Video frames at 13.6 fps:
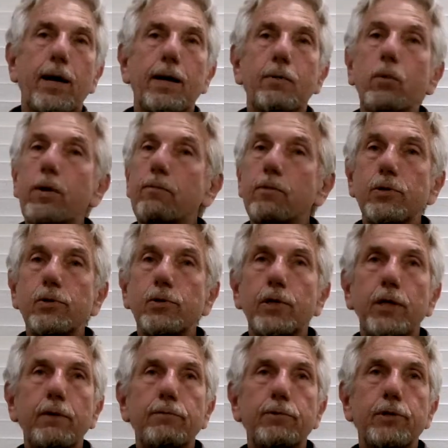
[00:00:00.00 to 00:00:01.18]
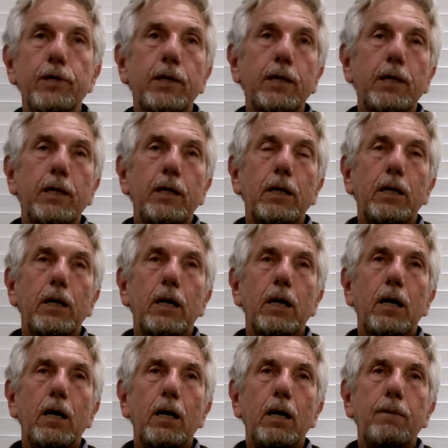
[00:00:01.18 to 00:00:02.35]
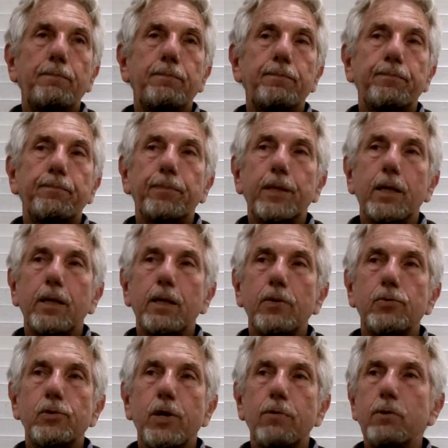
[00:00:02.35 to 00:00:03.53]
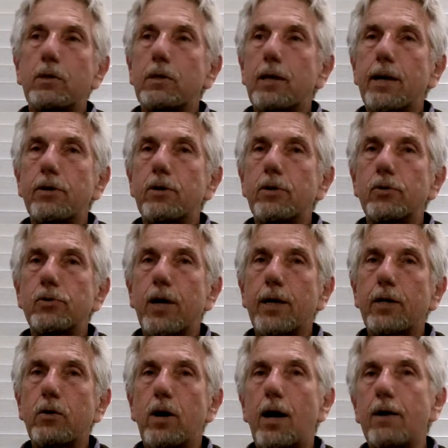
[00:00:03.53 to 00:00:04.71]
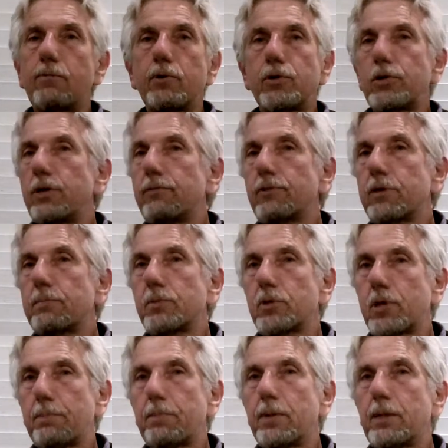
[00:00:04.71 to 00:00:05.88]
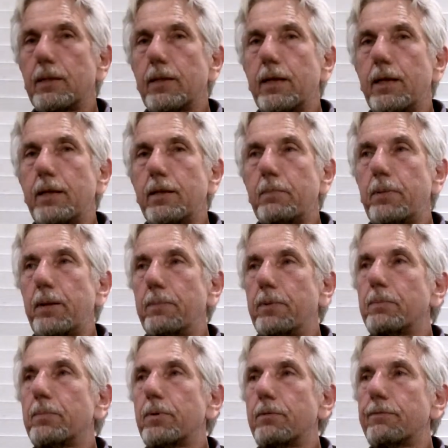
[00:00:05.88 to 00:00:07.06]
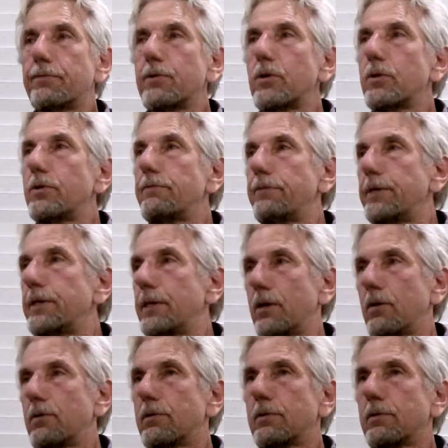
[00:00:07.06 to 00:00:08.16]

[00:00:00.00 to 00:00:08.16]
and we've received um, several letters. I know I've received some separately that people prefer the video.